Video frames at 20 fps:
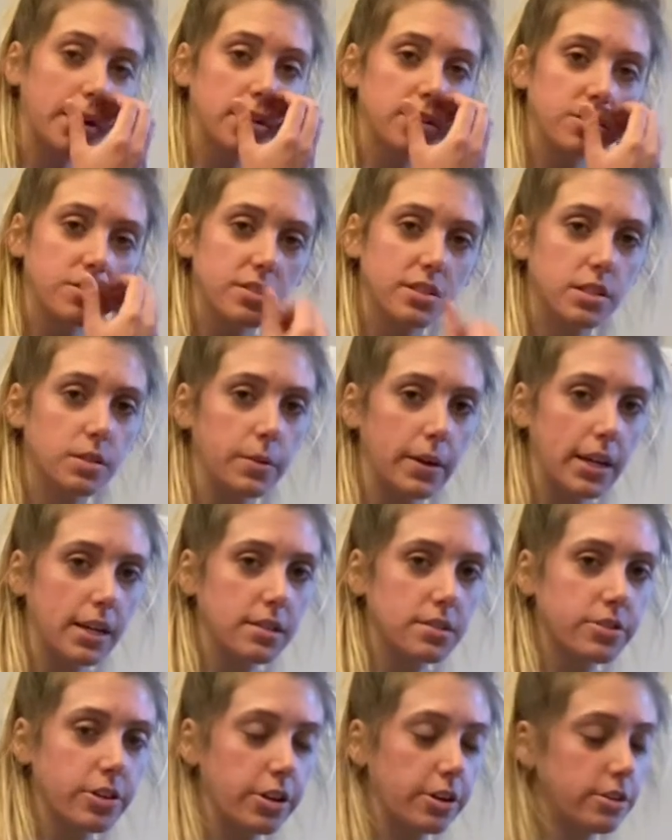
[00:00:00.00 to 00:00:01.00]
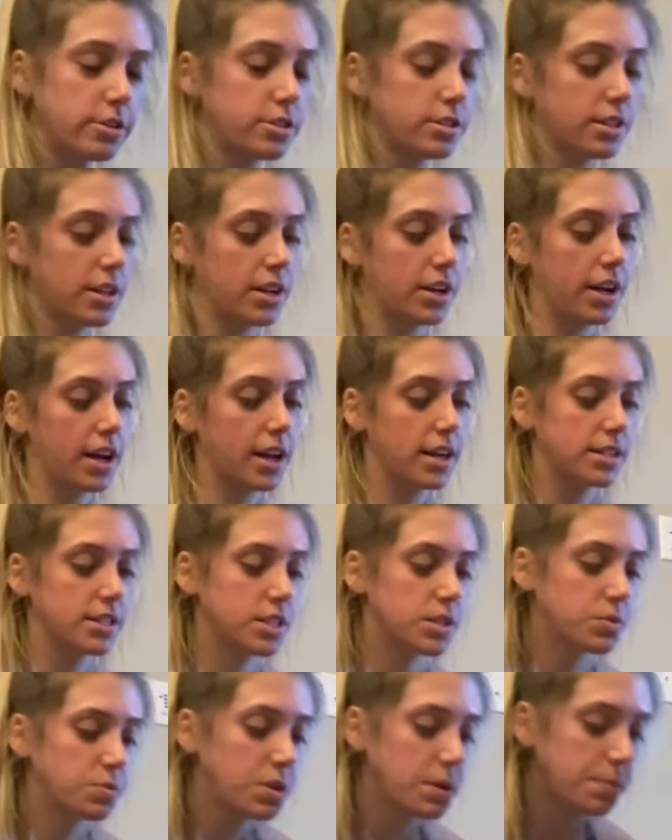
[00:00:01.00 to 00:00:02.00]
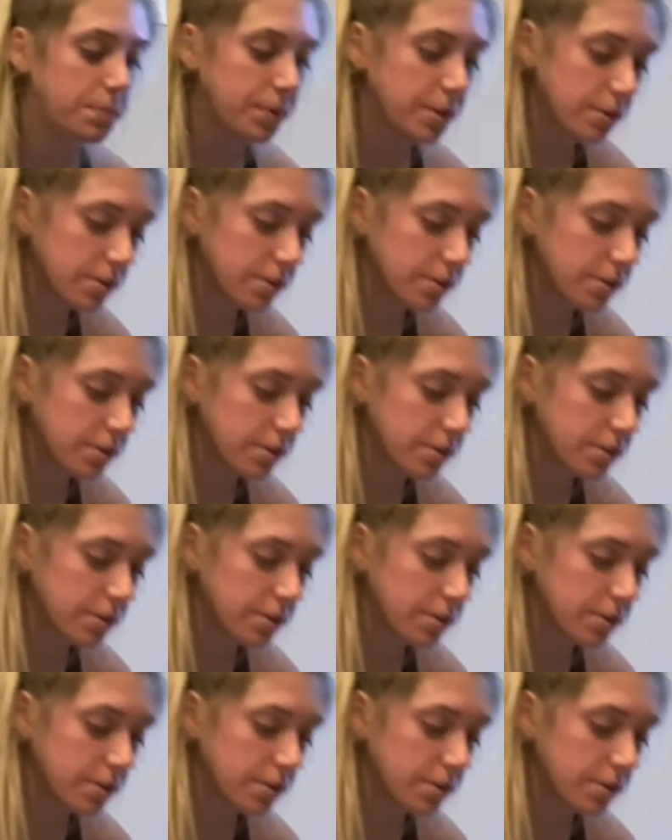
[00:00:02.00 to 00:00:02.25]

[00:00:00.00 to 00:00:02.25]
do the swing. So you're just gonna kind of sweep your